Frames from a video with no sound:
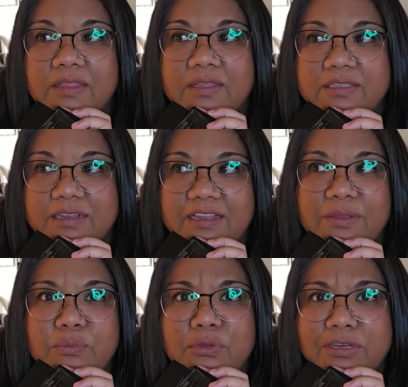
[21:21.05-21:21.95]
the
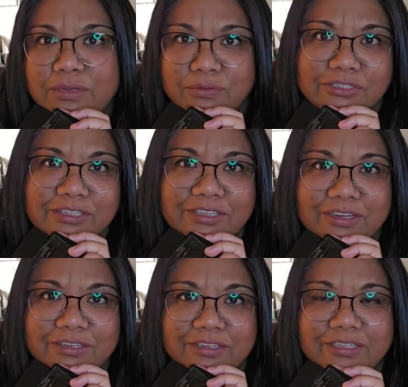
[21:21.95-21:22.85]
time when I was
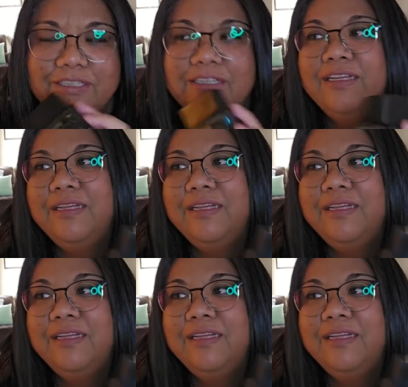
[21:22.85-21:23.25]
younger,